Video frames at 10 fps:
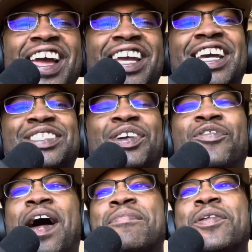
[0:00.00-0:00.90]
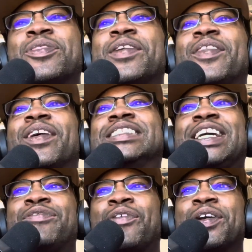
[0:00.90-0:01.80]
Kiss 105.3 and
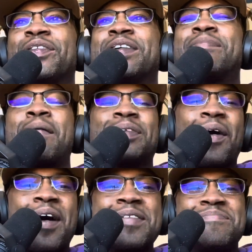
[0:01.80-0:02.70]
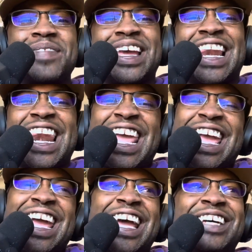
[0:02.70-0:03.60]
1340. We're hip hop and R&B.
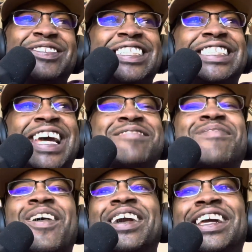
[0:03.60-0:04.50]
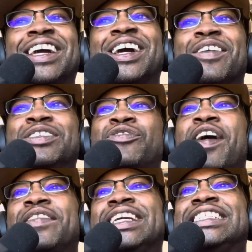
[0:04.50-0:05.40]
Live the day party with your
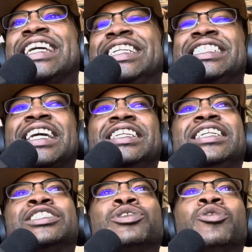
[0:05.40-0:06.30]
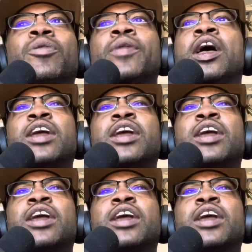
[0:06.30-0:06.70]
favorite DJ, DJ D Sewell.